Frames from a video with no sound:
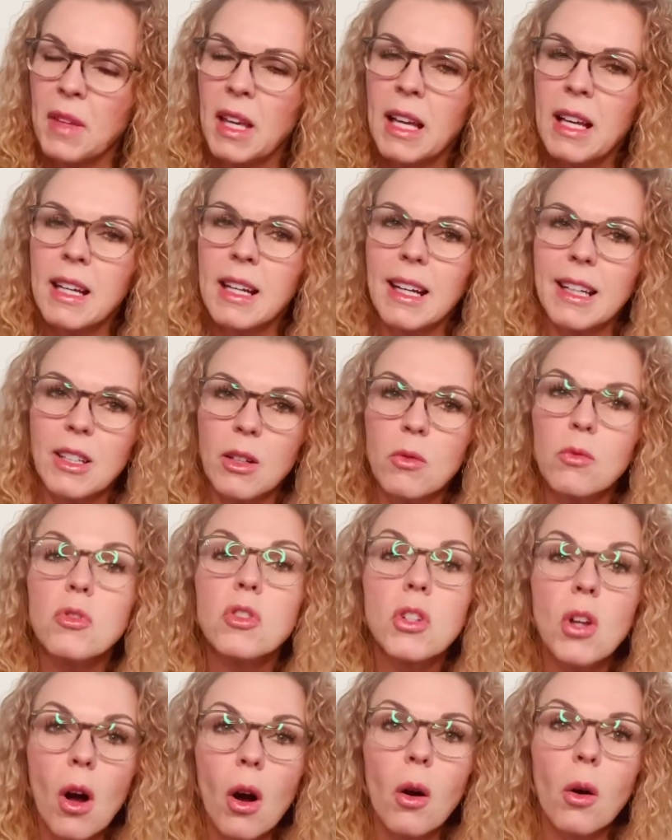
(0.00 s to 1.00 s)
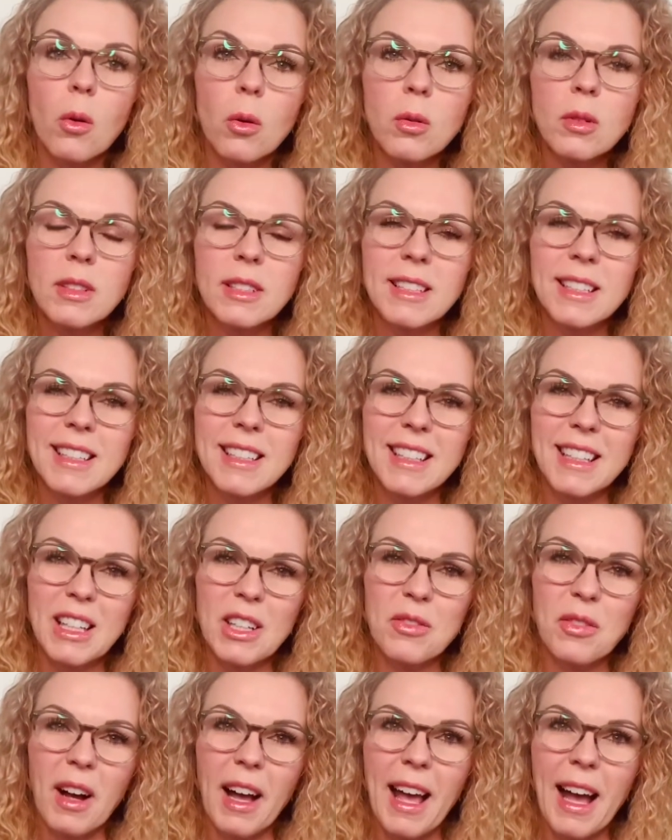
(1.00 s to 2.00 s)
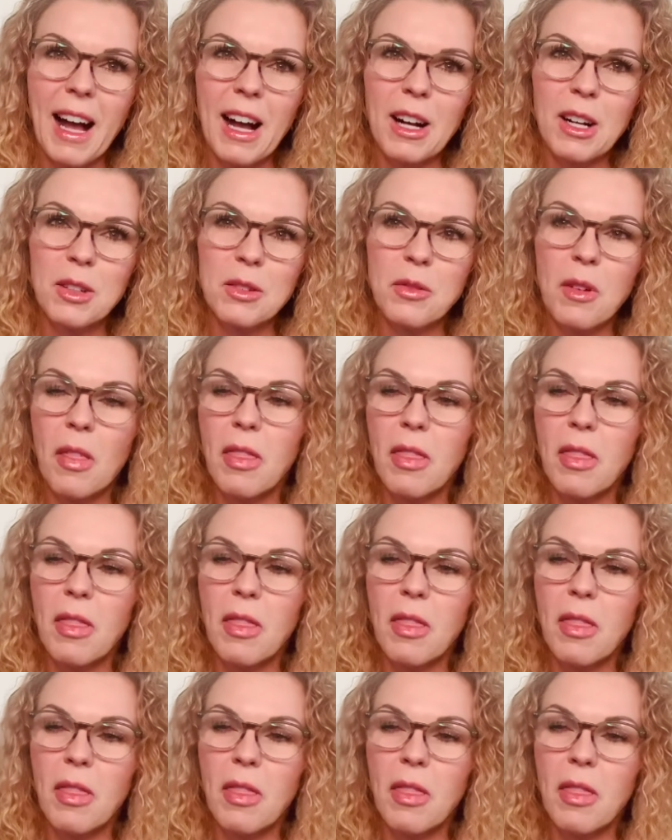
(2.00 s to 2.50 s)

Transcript: I don't know if I have